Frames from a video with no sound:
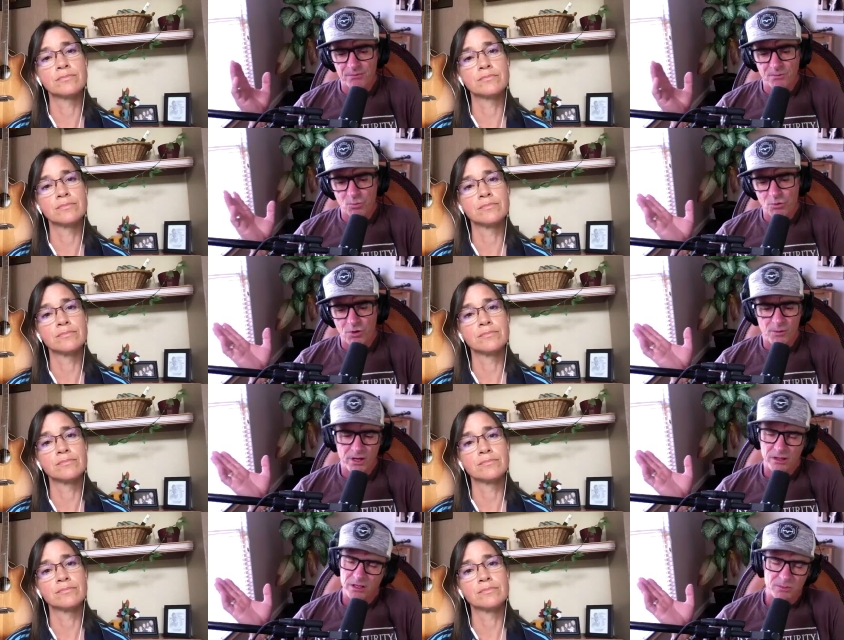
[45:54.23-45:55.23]
Speaker 1: why my
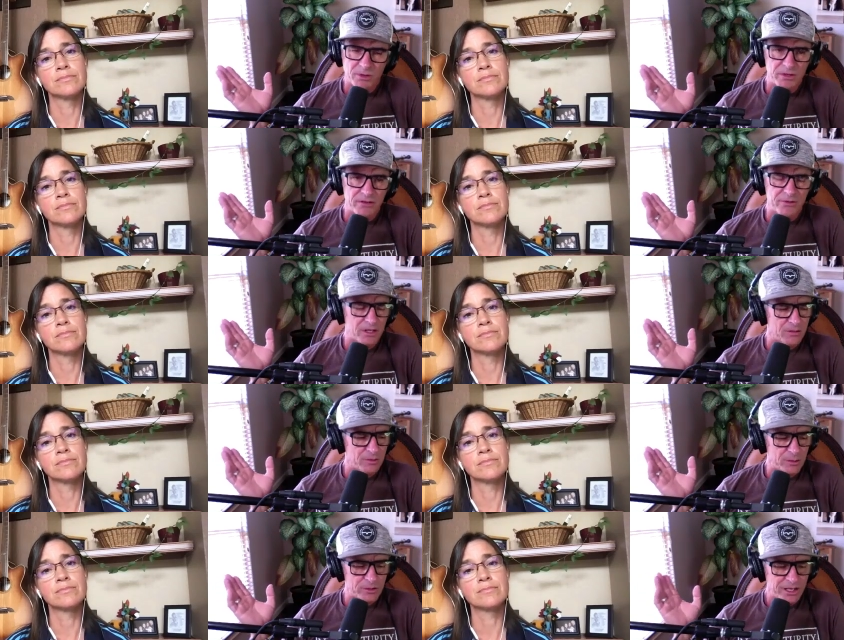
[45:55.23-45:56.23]
clinics are probably different than other
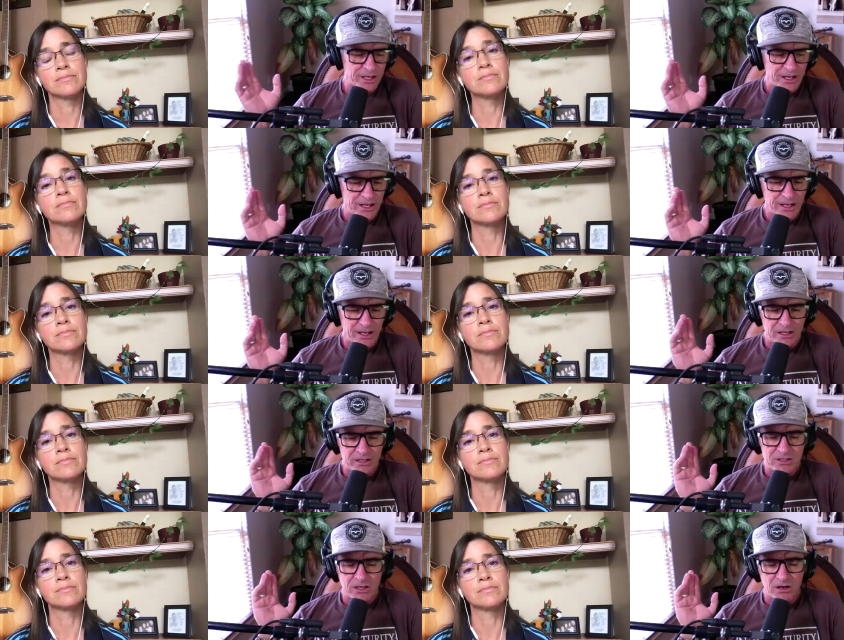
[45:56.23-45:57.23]
people's,
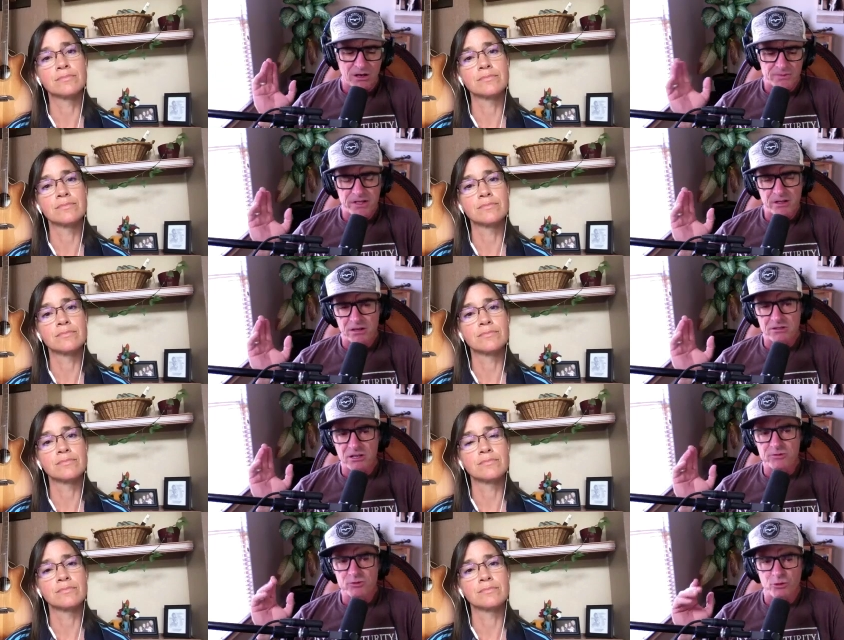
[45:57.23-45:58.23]
is I spend a lot of
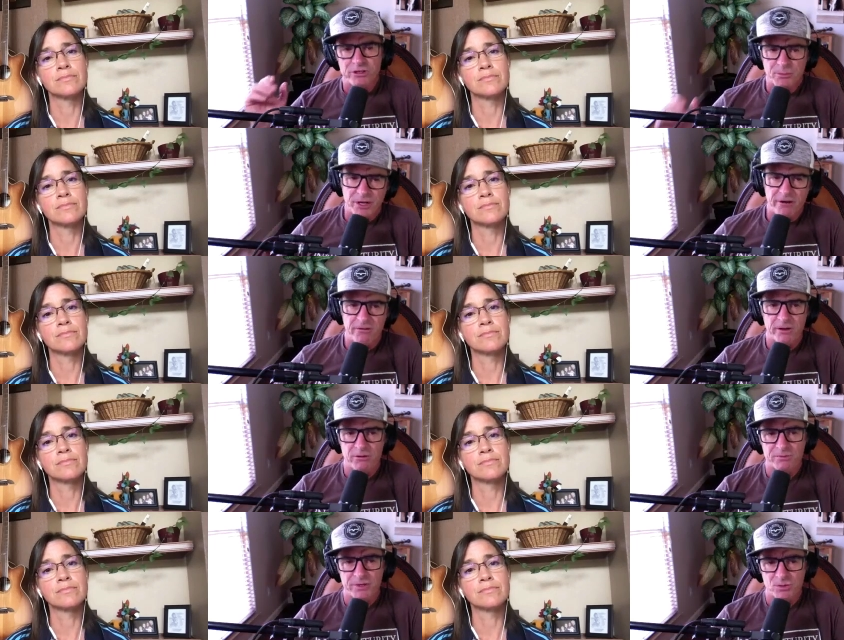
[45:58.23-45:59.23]
time drawing the
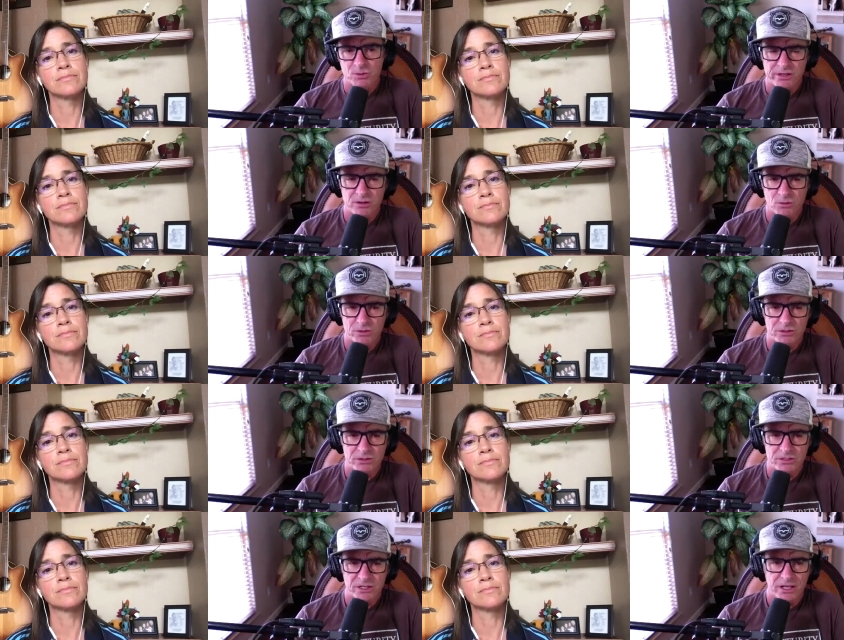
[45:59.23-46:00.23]
parallels between
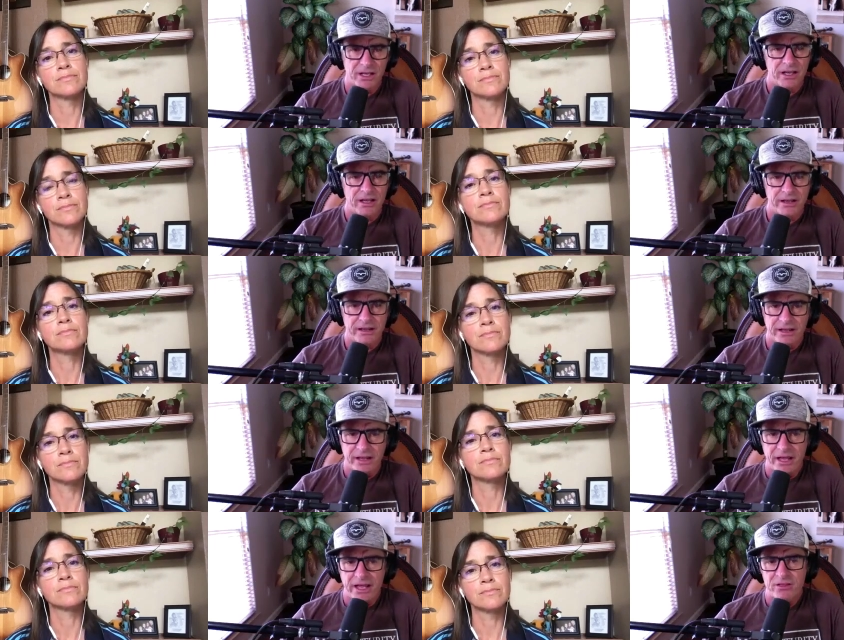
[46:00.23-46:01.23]
horses
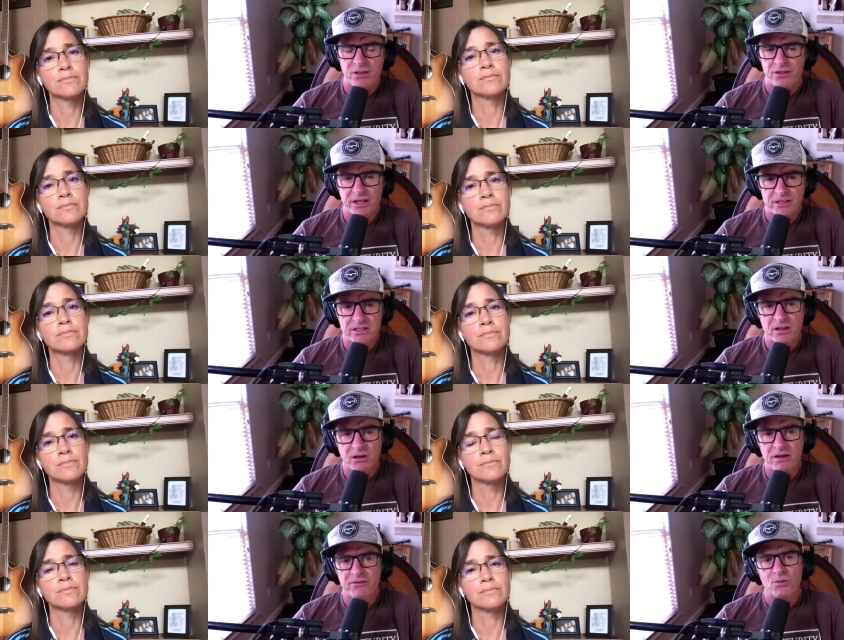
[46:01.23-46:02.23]
and the things in
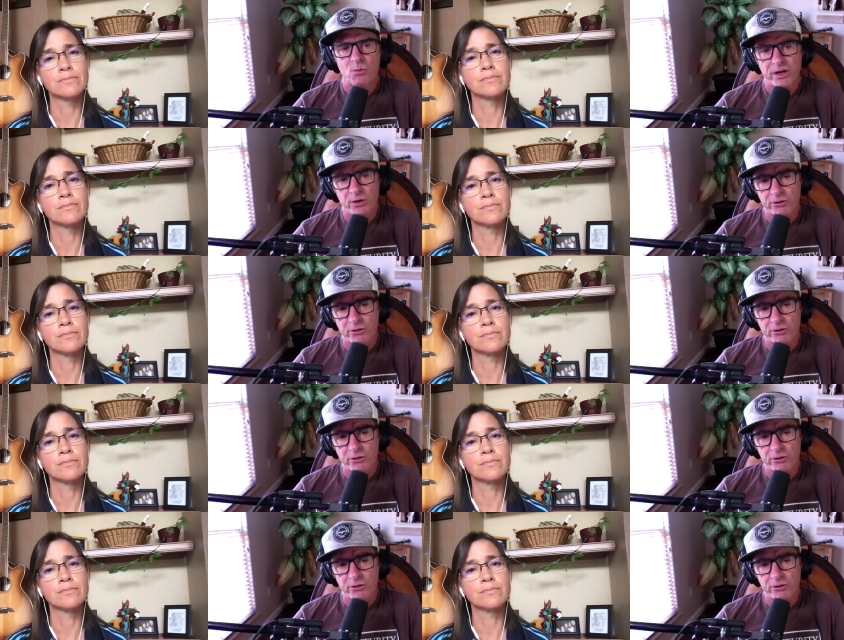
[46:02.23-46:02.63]
life that we